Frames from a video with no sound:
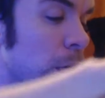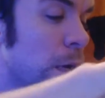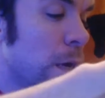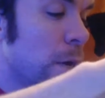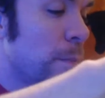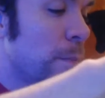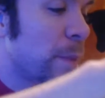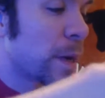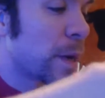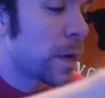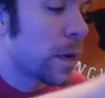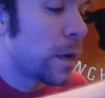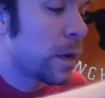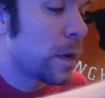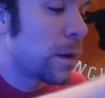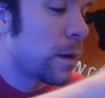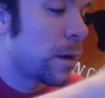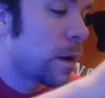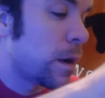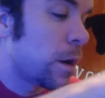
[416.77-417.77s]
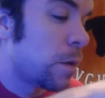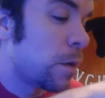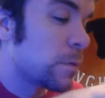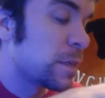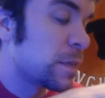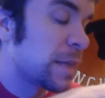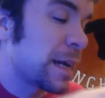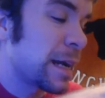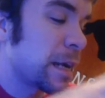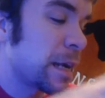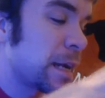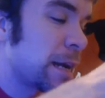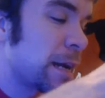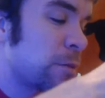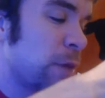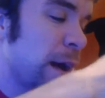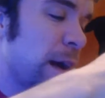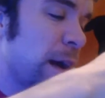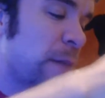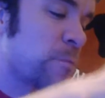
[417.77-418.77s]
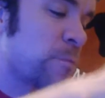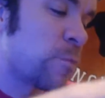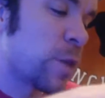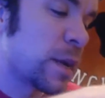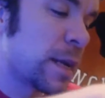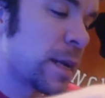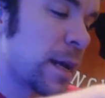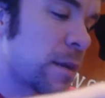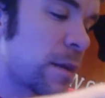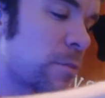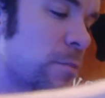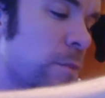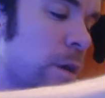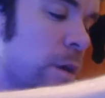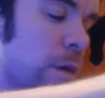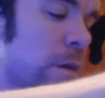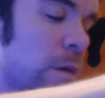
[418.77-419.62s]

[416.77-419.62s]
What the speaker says: But cuz I'm running out of